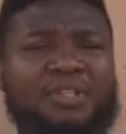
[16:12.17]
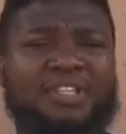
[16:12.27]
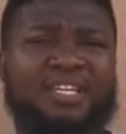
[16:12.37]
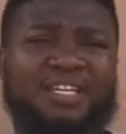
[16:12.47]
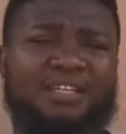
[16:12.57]

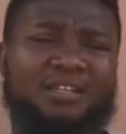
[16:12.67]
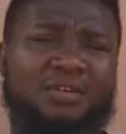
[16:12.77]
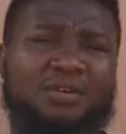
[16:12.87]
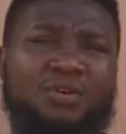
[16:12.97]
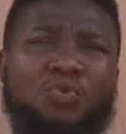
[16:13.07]
3,
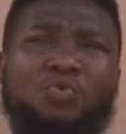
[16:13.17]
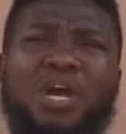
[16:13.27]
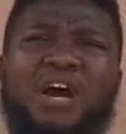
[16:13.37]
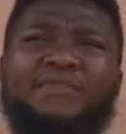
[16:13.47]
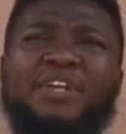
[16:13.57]
we
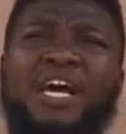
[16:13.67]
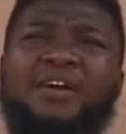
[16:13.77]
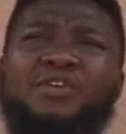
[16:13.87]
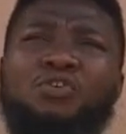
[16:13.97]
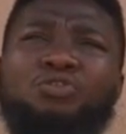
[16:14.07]
have the
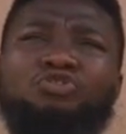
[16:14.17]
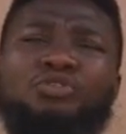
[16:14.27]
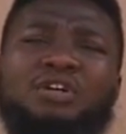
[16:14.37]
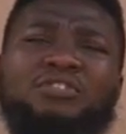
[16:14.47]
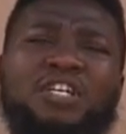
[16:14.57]

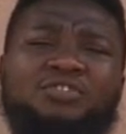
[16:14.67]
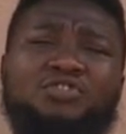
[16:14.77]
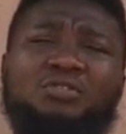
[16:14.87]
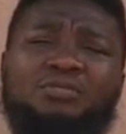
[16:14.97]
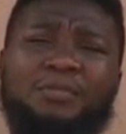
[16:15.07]
agricultural
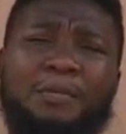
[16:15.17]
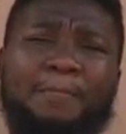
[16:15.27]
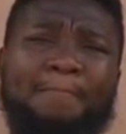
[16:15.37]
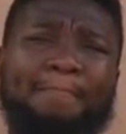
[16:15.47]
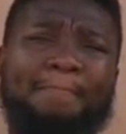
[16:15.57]
sector.
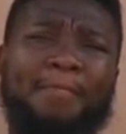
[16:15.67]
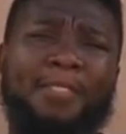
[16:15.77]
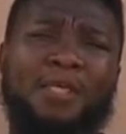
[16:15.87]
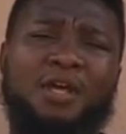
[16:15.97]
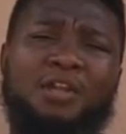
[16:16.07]

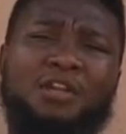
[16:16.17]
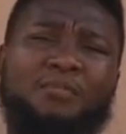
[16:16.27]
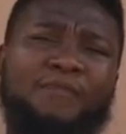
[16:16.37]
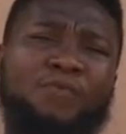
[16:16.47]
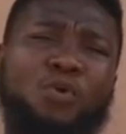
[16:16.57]

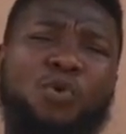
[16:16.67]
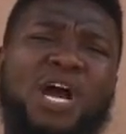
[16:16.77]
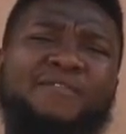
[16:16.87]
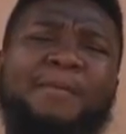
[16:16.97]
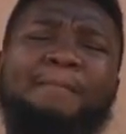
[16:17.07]
Number 4, we
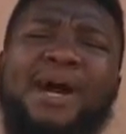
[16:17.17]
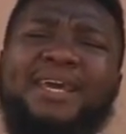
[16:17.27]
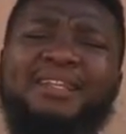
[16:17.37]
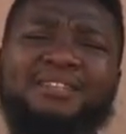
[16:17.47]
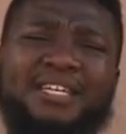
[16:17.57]
have the
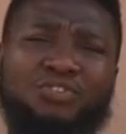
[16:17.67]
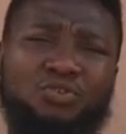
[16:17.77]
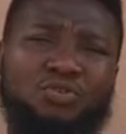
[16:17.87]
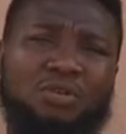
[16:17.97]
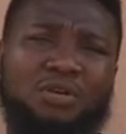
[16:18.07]
mining
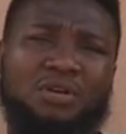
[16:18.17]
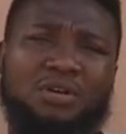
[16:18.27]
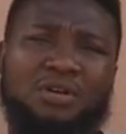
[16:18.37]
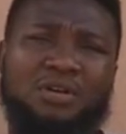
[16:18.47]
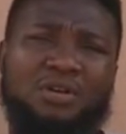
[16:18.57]
sector.
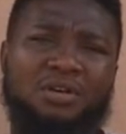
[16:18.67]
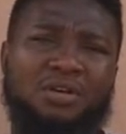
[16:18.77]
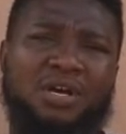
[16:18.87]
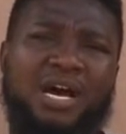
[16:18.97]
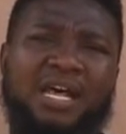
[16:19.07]

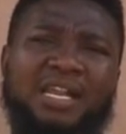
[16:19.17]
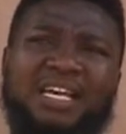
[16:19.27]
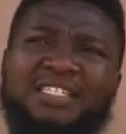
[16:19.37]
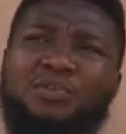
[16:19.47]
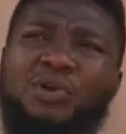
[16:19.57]
And
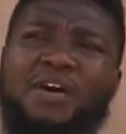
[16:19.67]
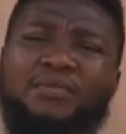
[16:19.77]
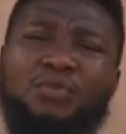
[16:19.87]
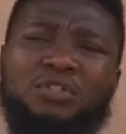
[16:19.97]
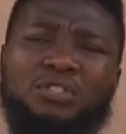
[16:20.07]
lastly, we have the
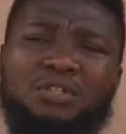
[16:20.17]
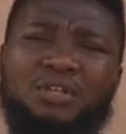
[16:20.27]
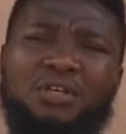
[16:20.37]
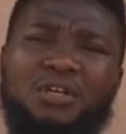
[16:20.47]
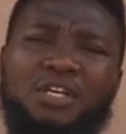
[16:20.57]
what?
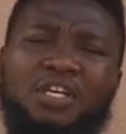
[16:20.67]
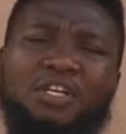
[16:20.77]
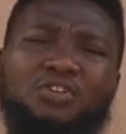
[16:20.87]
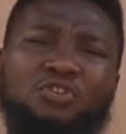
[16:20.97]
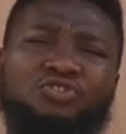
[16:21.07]

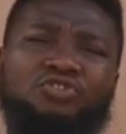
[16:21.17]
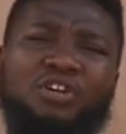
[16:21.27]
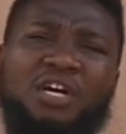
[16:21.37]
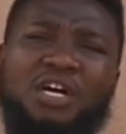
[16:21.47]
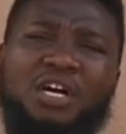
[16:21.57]

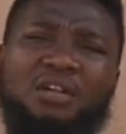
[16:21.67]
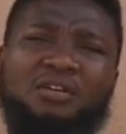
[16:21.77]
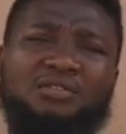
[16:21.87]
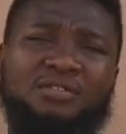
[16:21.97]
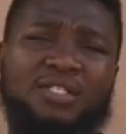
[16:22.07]
Industrial
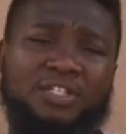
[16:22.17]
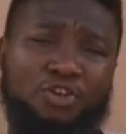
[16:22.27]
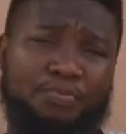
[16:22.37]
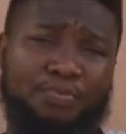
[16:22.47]
setup.